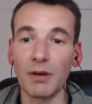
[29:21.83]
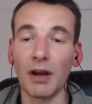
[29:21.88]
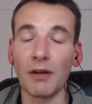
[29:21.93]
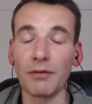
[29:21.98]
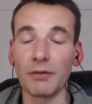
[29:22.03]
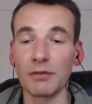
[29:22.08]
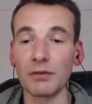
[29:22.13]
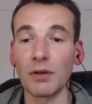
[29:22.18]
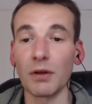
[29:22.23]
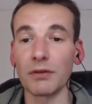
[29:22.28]

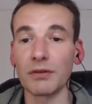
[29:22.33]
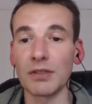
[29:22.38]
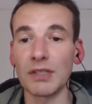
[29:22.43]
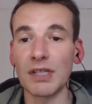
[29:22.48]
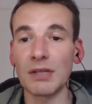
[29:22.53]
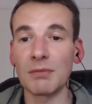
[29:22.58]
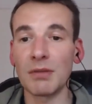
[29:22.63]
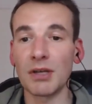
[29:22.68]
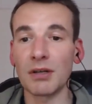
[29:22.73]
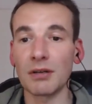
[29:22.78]
other
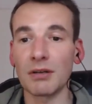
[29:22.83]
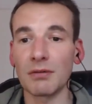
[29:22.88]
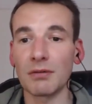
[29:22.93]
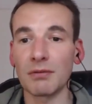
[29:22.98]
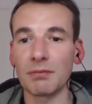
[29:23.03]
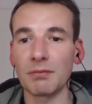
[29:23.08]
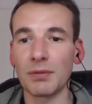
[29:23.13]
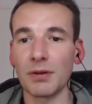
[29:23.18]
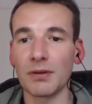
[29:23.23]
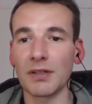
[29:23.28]

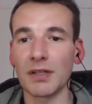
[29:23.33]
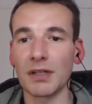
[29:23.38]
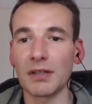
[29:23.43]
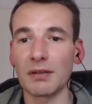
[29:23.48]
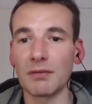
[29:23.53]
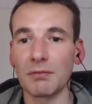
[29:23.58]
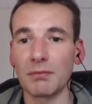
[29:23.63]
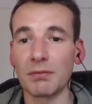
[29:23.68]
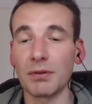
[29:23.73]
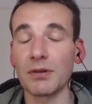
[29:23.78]
non-Gmail
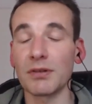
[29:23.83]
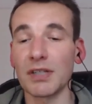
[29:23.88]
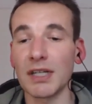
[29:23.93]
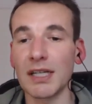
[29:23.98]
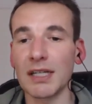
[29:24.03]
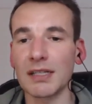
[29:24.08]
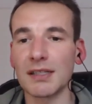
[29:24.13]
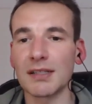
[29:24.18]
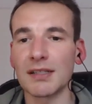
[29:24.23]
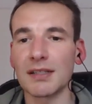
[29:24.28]
project
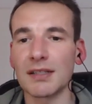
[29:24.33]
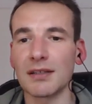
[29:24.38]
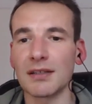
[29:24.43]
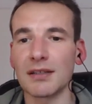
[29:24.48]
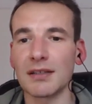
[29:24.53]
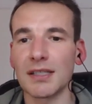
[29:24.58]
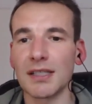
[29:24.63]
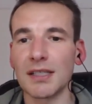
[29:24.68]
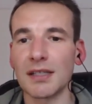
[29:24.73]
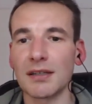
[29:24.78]
projects that.